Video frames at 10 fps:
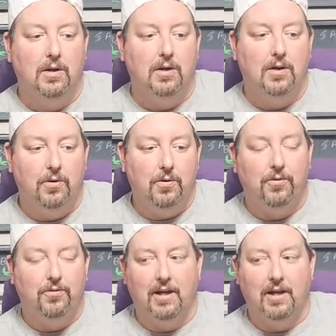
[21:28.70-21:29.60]
do
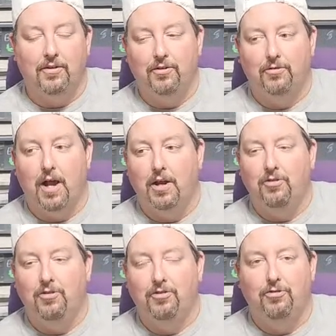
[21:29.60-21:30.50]
those things to try to
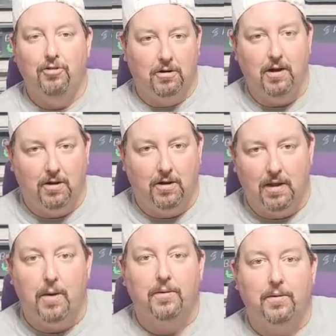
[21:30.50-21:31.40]
just generate
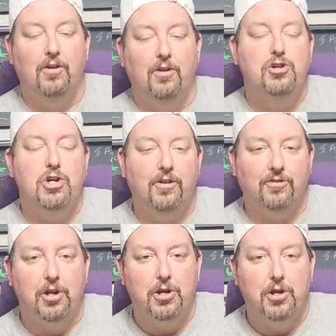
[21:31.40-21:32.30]
clout because I just
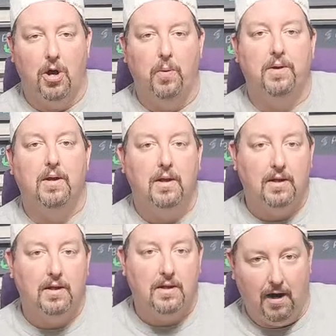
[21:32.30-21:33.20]
don't
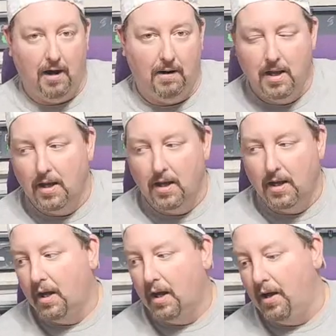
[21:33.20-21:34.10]
care.
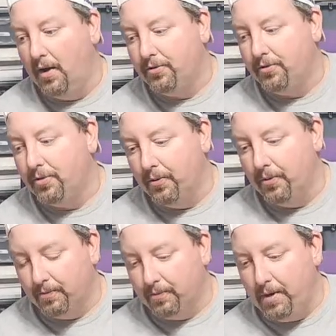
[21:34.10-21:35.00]
Uh, so
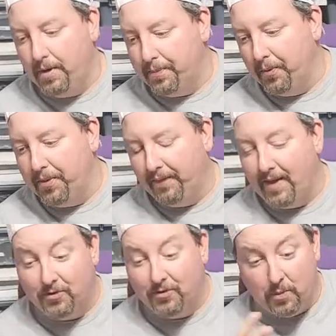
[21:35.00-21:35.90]
people who think
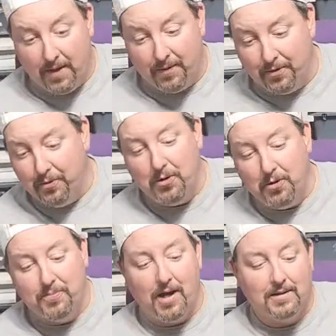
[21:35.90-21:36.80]
that's why there's
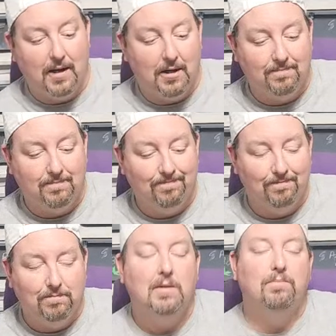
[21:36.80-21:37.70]
YouTubes out there,
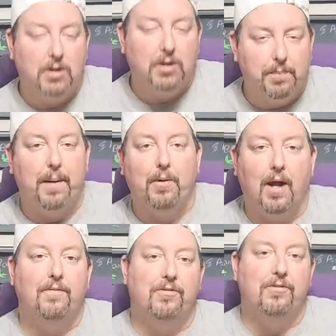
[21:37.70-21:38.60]
they're probably
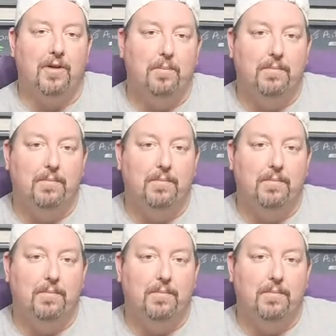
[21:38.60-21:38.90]
right for some,